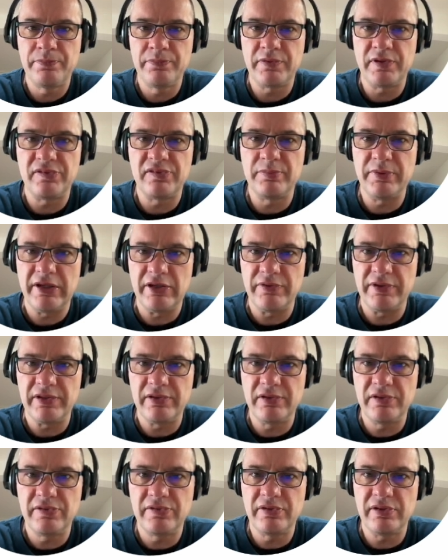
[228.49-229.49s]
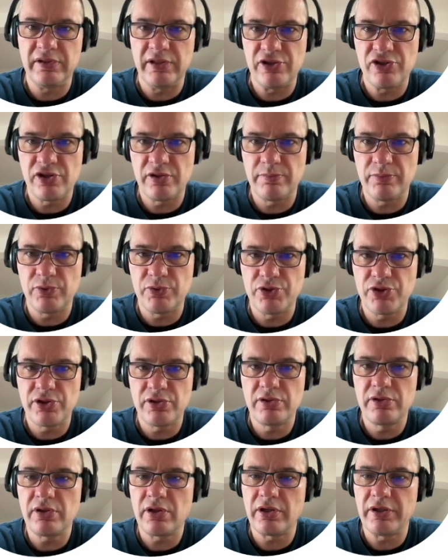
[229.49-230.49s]
The similarities in agent
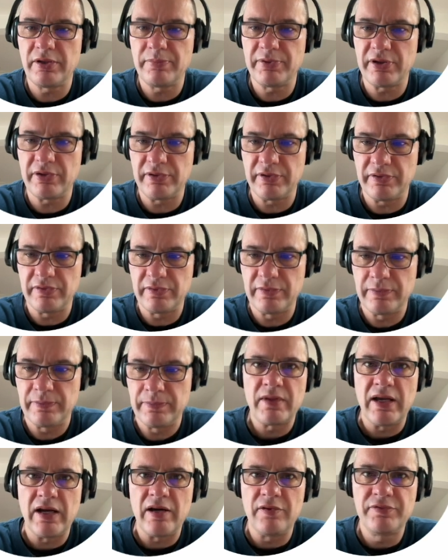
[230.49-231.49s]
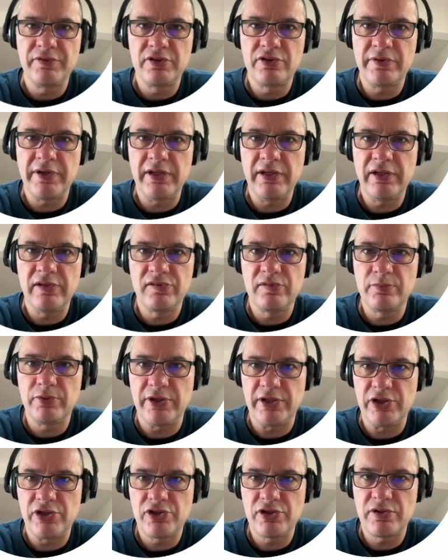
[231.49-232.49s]
motion are apparent. After training in
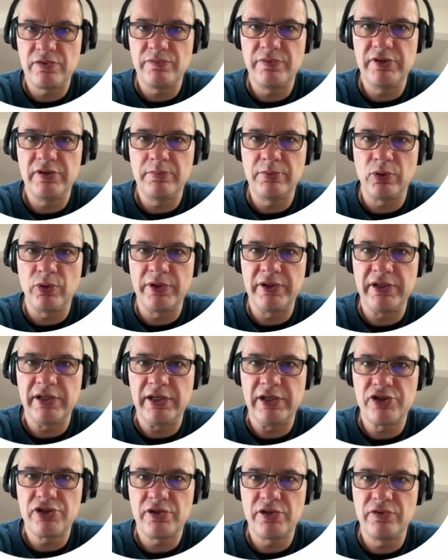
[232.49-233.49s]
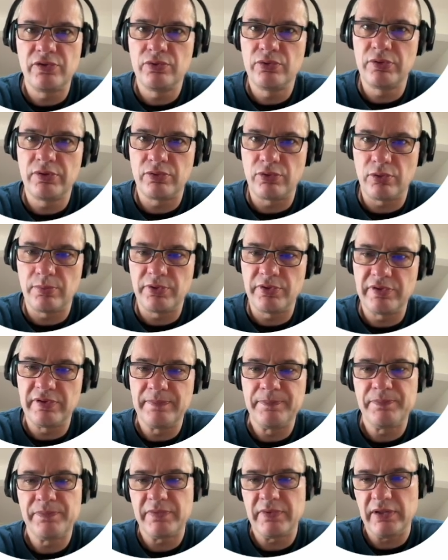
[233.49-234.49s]
simulation, we deploy the agent to the robot
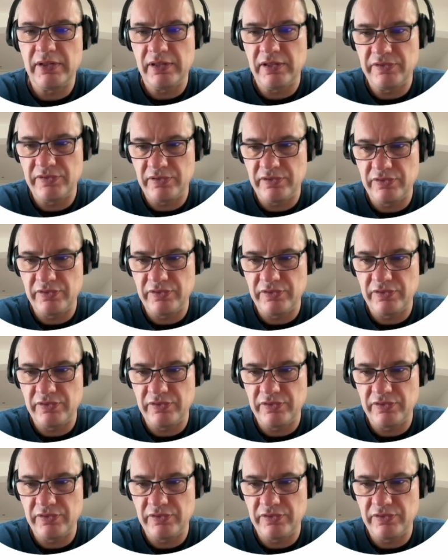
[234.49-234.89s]
as